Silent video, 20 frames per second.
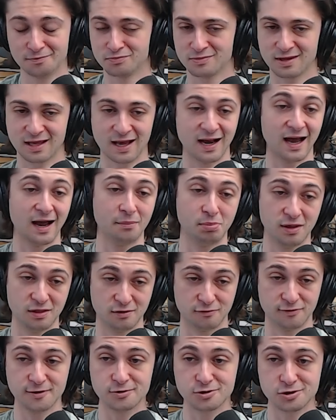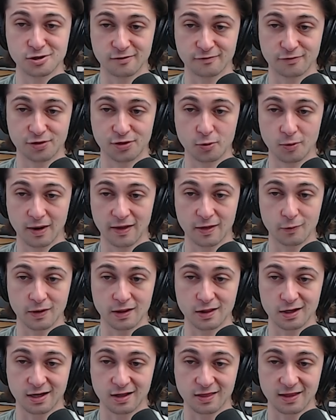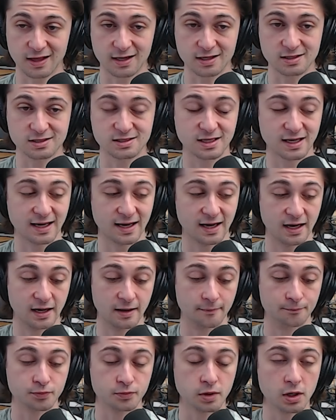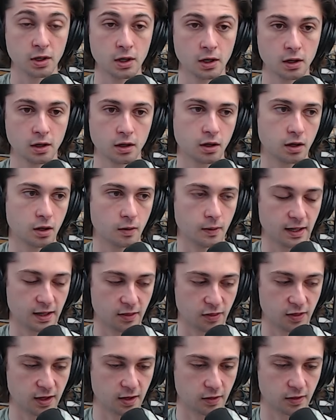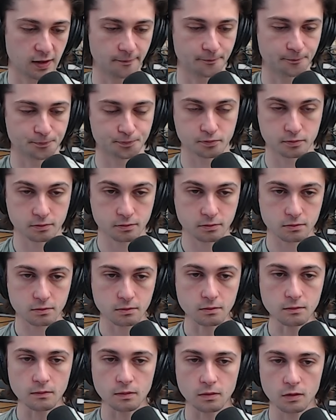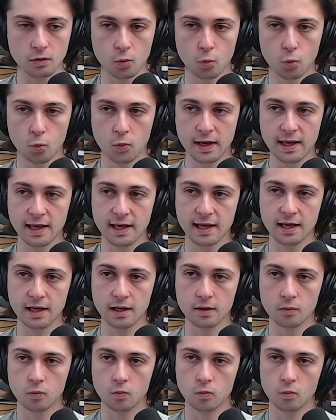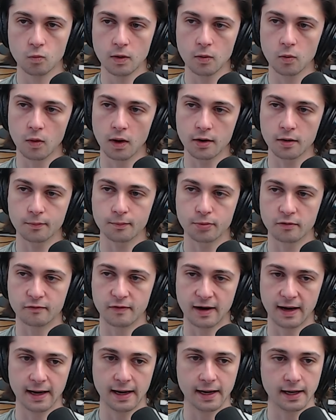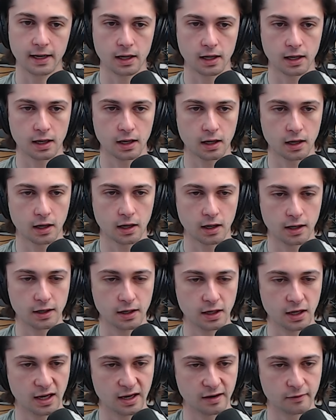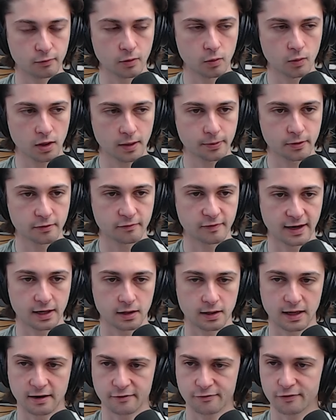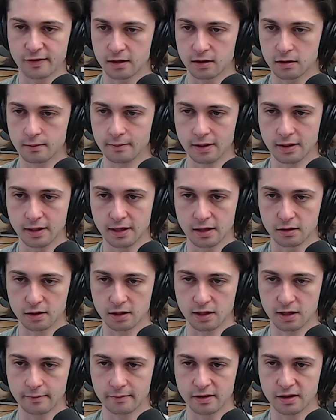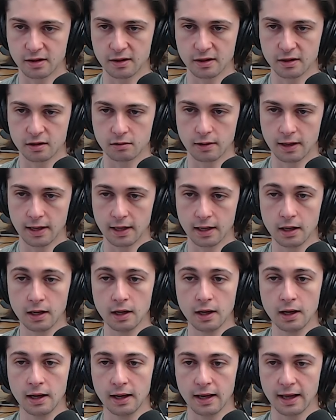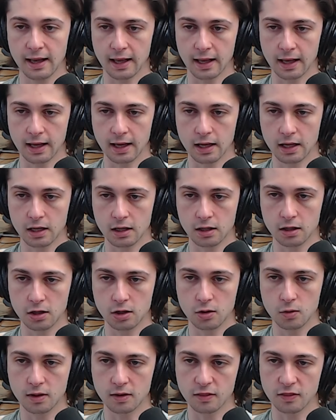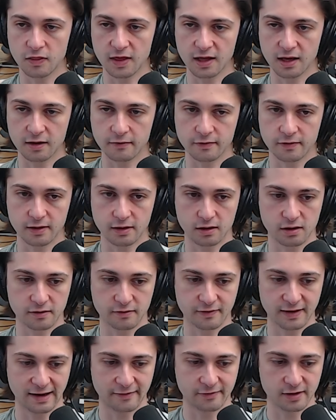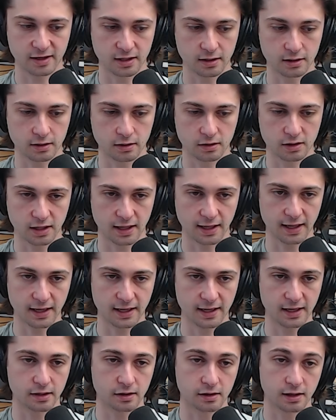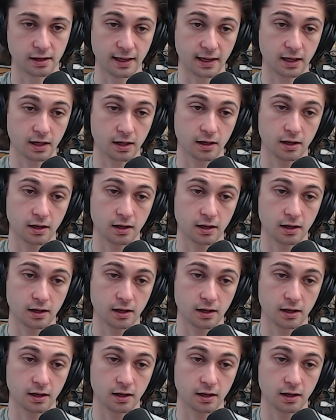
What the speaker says: cannot be the future of the way that we look at things. And I think that we want to provide a lot of flexibility as it comes to this, right? And you can think of this of having XION as like